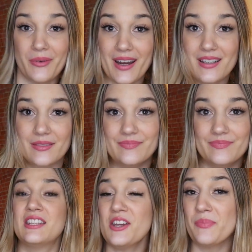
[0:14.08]
random.
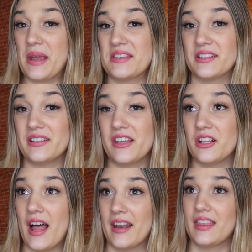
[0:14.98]
These are basically a
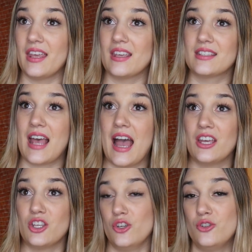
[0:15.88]
lot of things
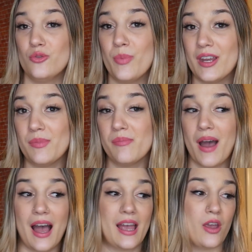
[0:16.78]
that YouTube made me
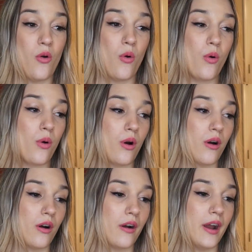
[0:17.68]
buy,
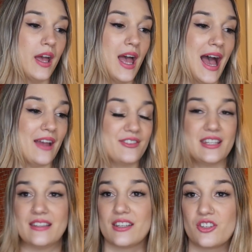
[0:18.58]
or I've
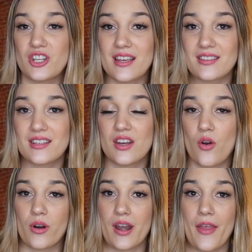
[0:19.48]
seen suggested,
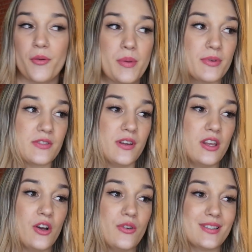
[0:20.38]
or in other people's
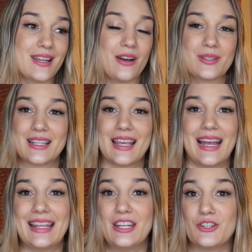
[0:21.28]
videos, and I was like,
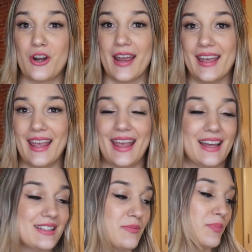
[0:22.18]
I need to try it.
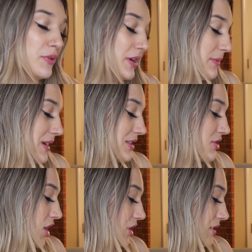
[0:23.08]
And pretty
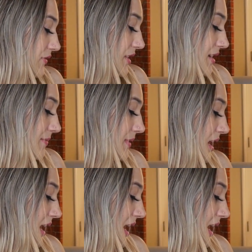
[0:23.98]
much all of them